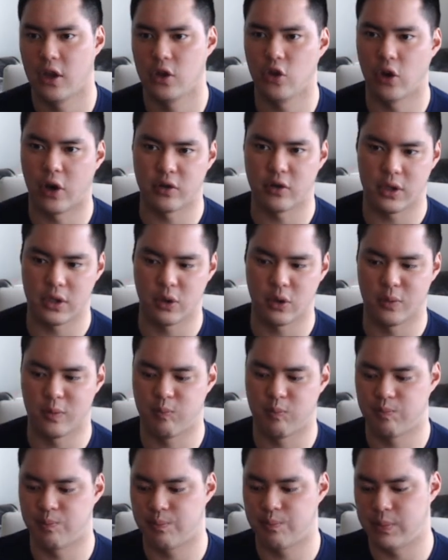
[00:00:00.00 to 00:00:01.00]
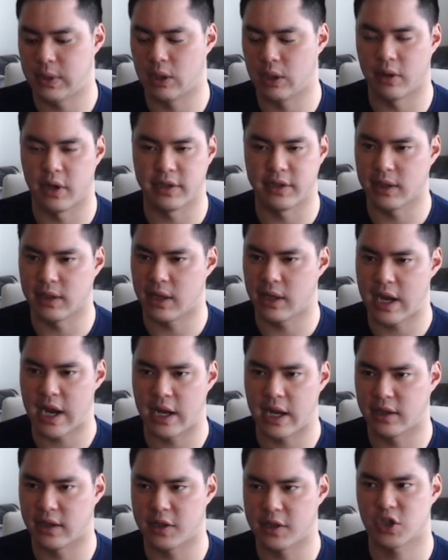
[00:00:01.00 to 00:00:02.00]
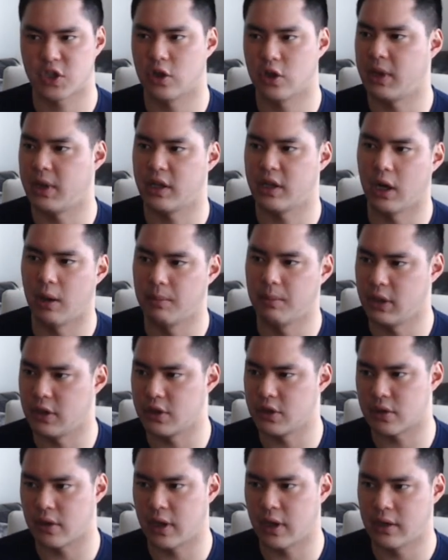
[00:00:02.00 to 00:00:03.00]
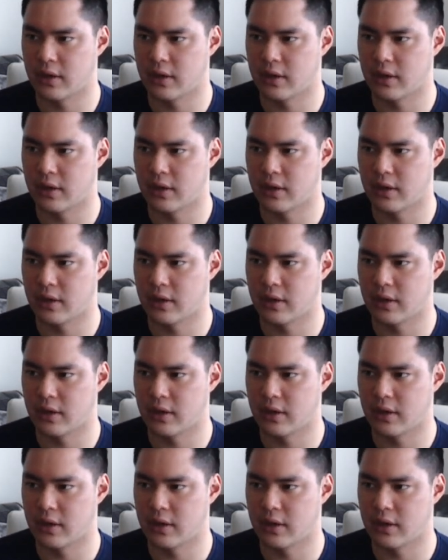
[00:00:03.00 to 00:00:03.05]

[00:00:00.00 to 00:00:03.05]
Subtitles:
you'll be able to analyze so many companies, right?